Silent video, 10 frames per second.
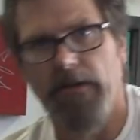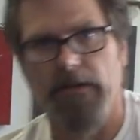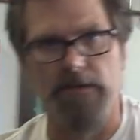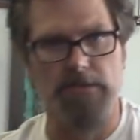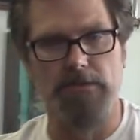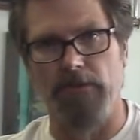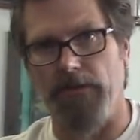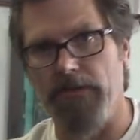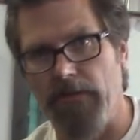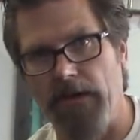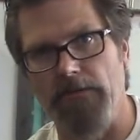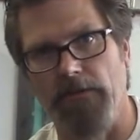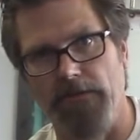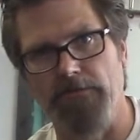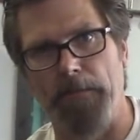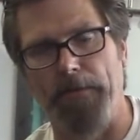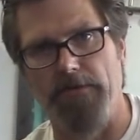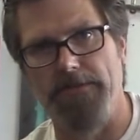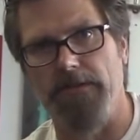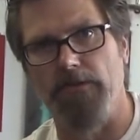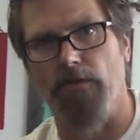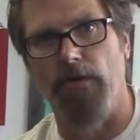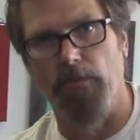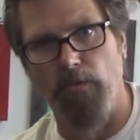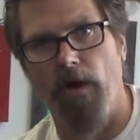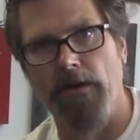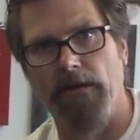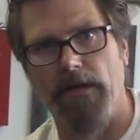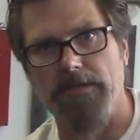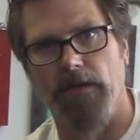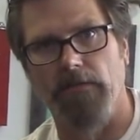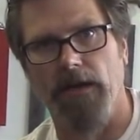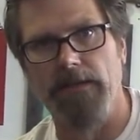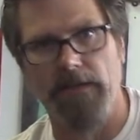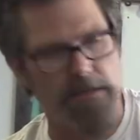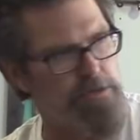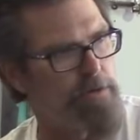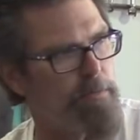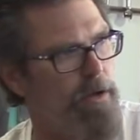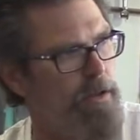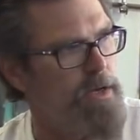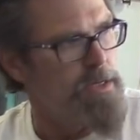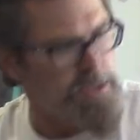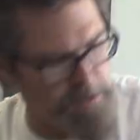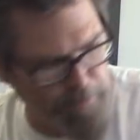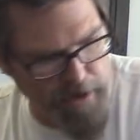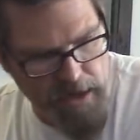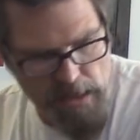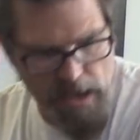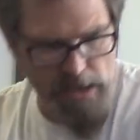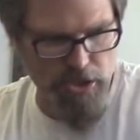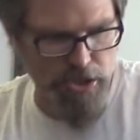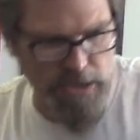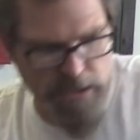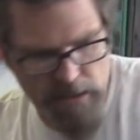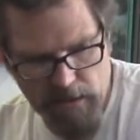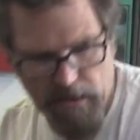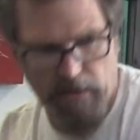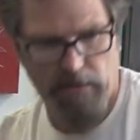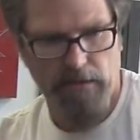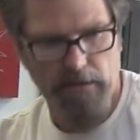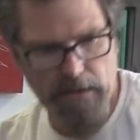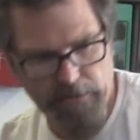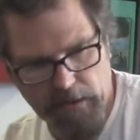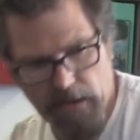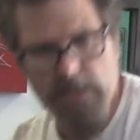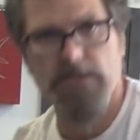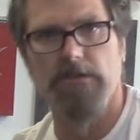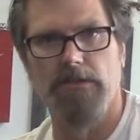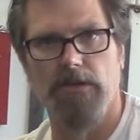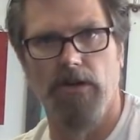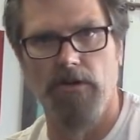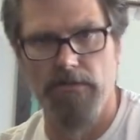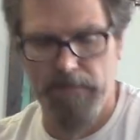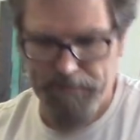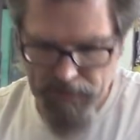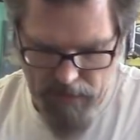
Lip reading: Because you've got your little drip holes in the door where water gets out, right? That's normal. Spray that shit in there. Give it a nice good coat.